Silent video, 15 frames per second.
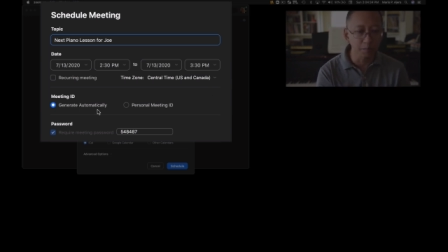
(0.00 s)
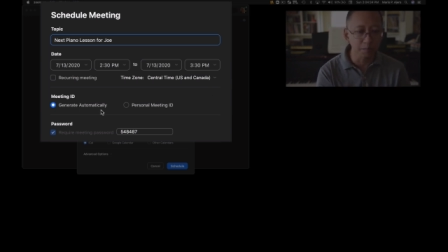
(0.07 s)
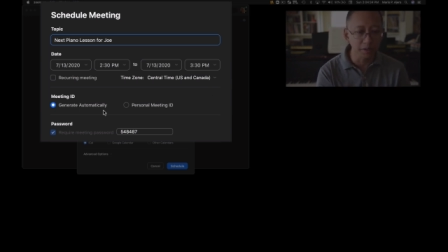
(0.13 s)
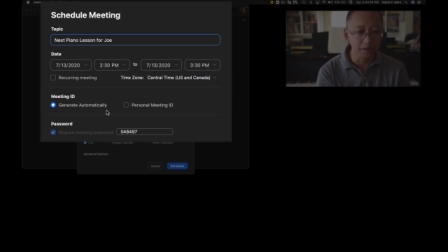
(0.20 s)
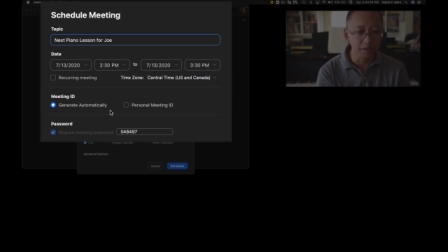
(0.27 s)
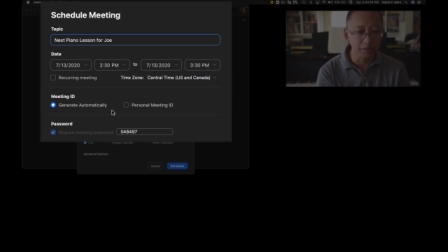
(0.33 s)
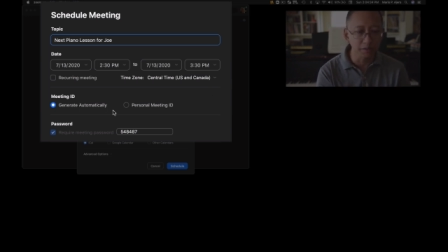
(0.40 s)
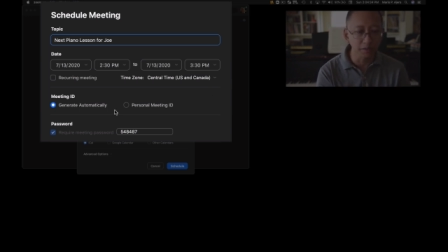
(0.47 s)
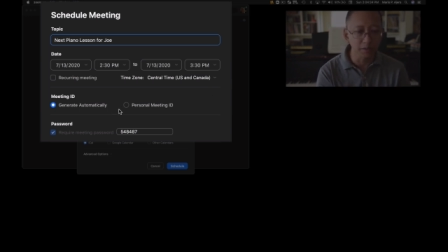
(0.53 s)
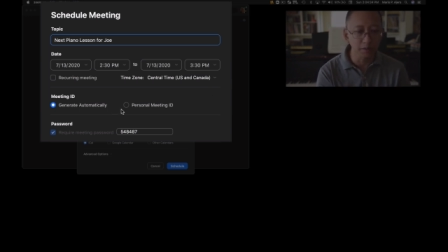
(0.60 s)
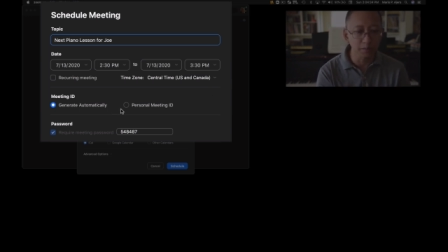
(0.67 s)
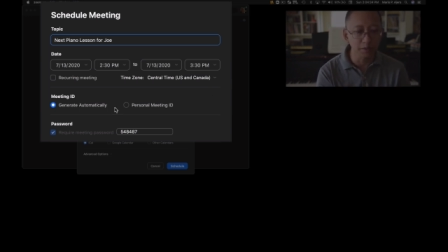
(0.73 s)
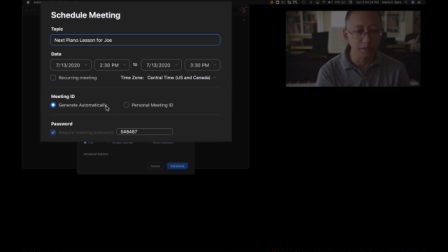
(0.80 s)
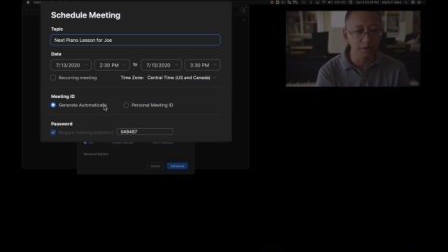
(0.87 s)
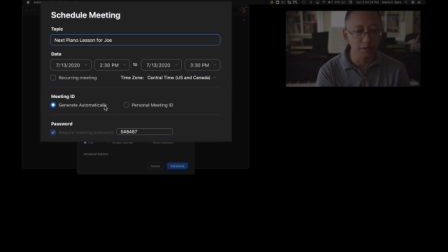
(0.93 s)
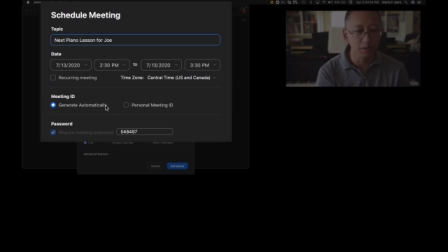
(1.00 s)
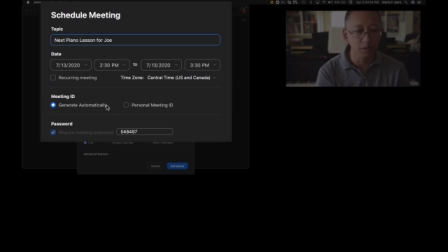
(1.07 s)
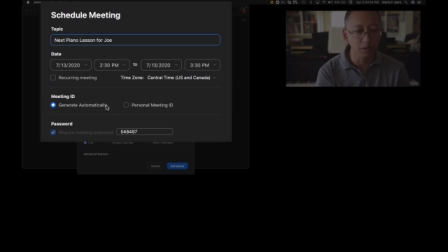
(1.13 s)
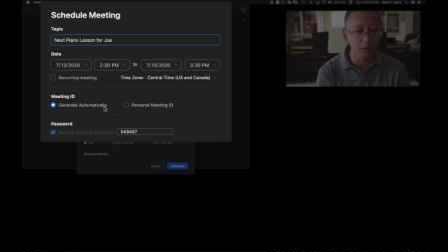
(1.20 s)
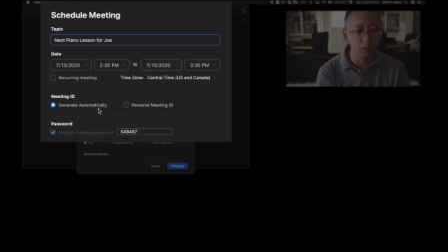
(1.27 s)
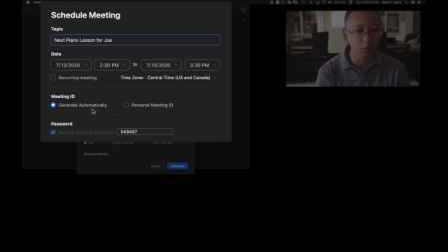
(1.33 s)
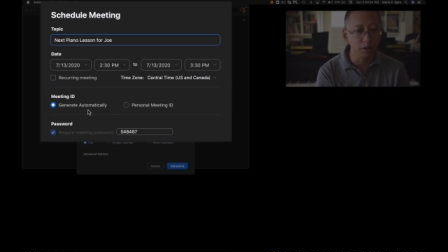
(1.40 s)
but you know,
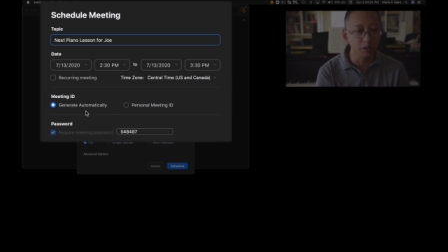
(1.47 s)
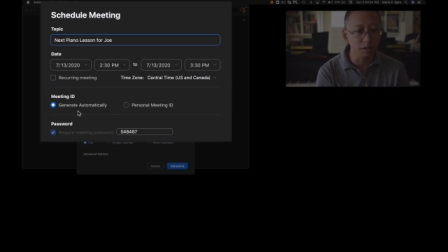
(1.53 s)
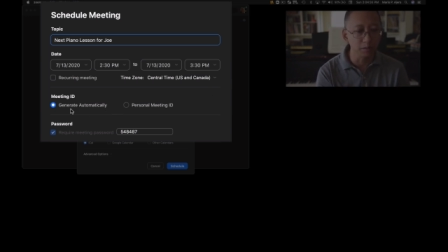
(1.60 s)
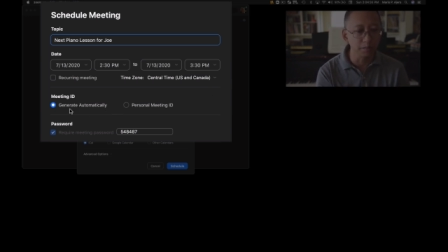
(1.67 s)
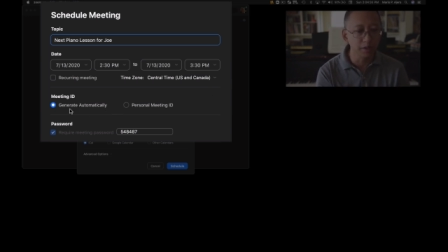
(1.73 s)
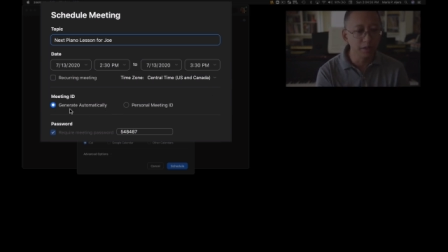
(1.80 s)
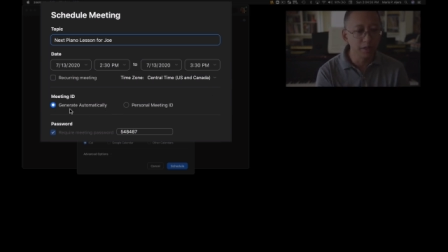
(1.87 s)
you're welcome